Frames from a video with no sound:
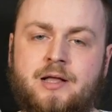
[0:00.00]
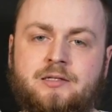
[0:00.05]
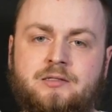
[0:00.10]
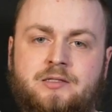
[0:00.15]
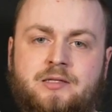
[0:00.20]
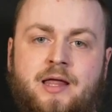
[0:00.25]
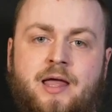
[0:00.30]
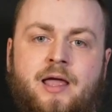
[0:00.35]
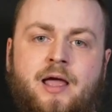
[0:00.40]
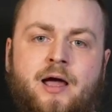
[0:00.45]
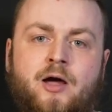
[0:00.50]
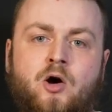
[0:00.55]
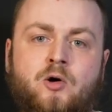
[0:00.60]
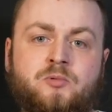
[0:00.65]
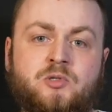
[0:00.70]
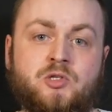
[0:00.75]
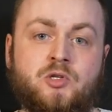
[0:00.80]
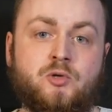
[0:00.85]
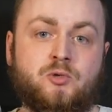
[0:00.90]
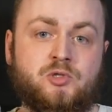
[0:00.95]
Today, I
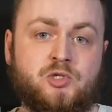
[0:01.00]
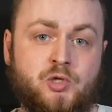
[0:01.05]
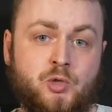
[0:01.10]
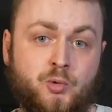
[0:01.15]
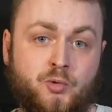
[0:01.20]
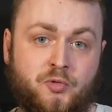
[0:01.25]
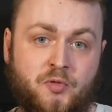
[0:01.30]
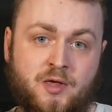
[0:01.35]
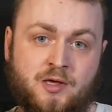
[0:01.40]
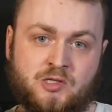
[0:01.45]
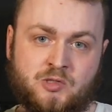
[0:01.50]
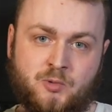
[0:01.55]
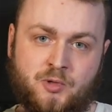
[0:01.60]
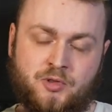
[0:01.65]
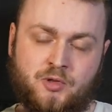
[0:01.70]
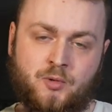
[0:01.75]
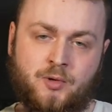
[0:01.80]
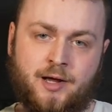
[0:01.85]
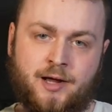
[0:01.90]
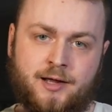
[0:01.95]
hope to do two things
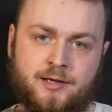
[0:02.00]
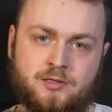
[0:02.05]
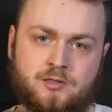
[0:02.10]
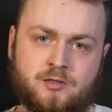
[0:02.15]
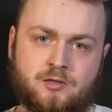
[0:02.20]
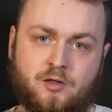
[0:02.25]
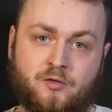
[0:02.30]
with you guys.